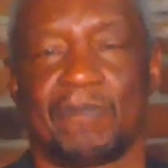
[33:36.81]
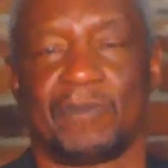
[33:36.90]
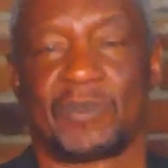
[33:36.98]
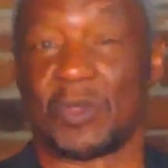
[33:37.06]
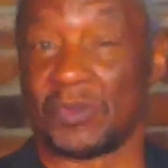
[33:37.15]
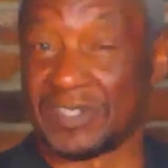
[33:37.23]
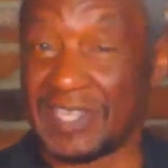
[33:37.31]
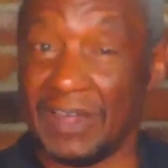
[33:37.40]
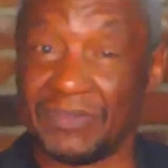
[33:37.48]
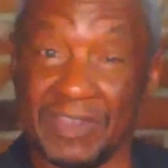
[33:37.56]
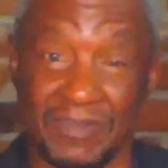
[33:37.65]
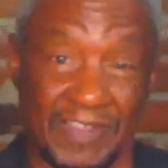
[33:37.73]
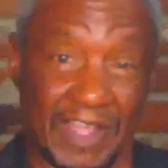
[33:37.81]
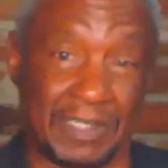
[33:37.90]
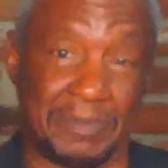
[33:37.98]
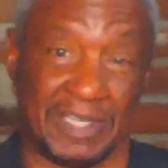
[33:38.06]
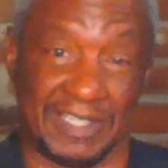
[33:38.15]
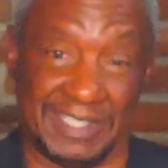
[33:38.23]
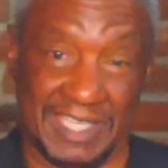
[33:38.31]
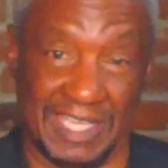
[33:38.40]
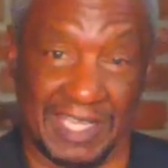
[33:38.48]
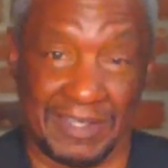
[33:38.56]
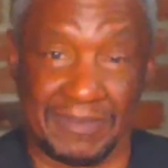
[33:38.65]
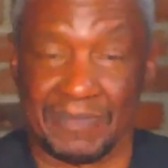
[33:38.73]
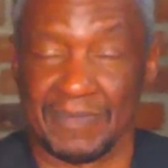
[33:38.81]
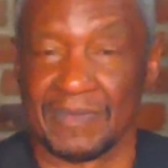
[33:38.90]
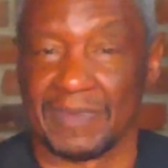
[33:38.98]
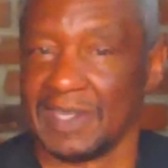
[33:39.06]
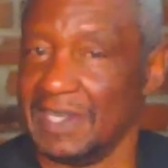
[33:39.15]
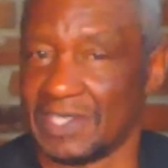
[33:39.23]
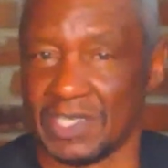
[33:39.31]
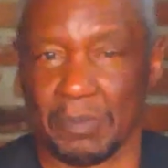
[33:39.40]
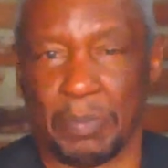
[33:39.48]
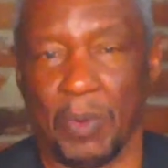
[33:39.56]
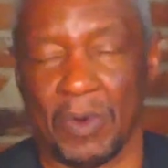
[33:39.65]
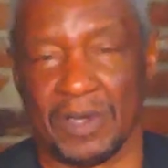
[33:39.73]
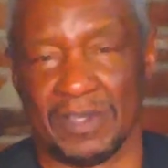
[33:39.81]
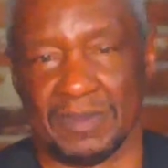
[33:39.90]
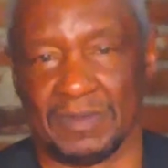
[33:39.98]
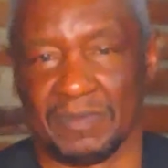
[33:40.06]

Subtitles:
So self-development, again, is important.